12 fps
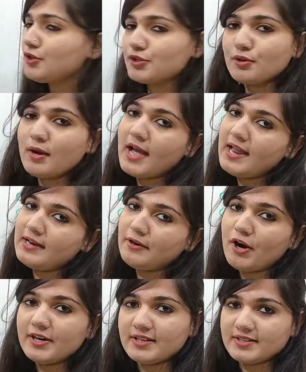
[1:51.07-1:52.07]
So I'll
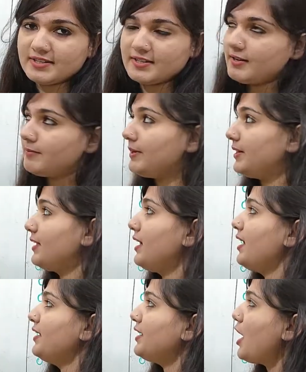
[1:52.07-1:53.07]
not disturb it.
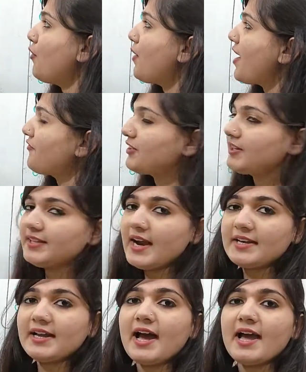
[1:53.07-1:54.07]
Now after
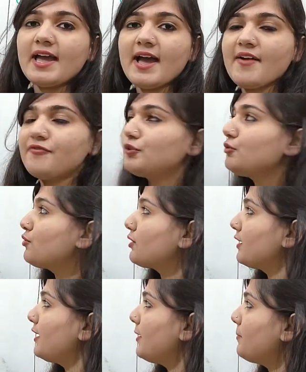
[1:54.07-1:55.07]
that, I have to
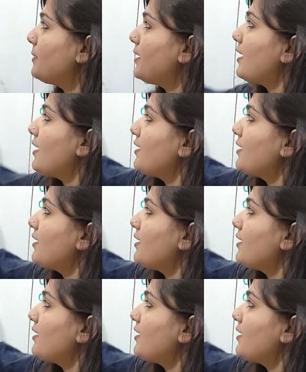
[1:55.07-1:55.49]
club